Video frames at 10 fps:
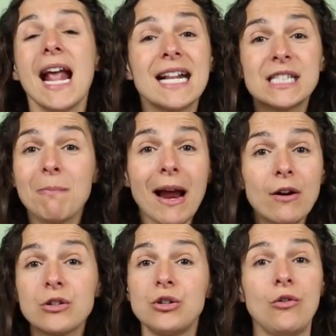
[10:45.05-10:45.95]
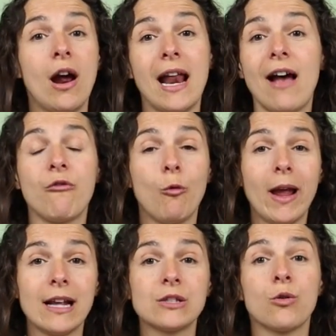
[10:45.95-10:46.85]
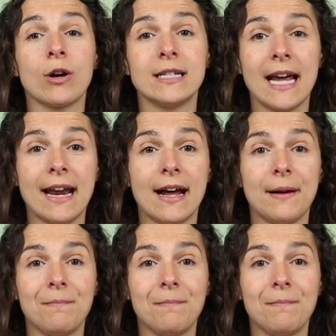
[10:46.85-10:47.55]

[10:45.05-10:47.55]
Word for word: and spiders do not have wings or antennae.